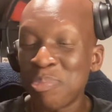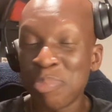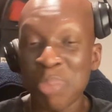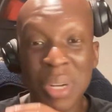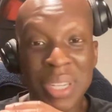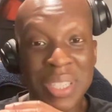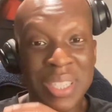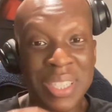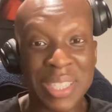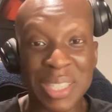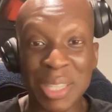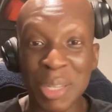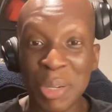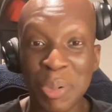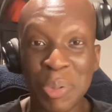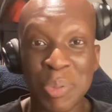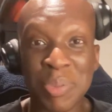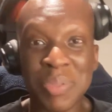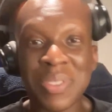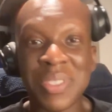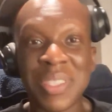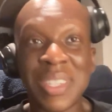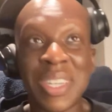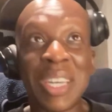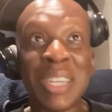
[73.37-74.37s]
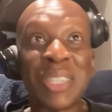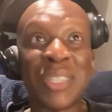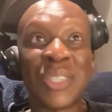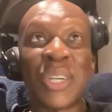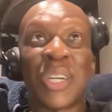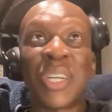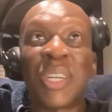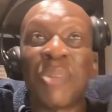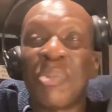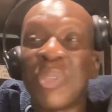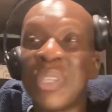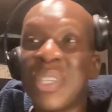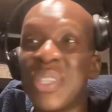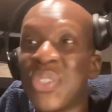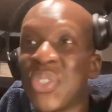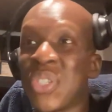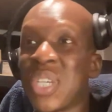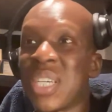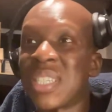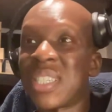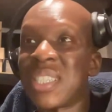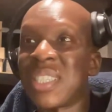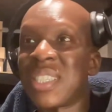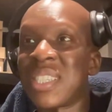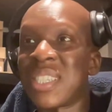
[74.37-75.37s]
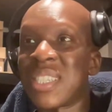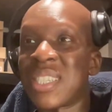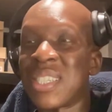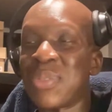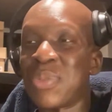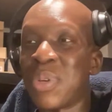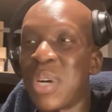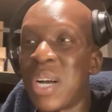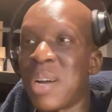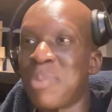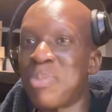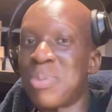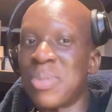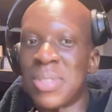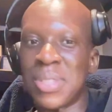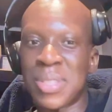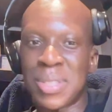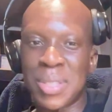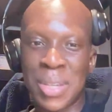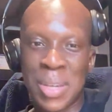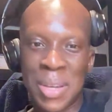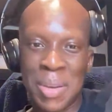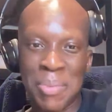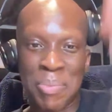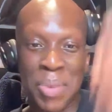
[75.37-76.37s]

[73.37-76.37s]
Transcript: but still, it's going to be interesting to see what happens.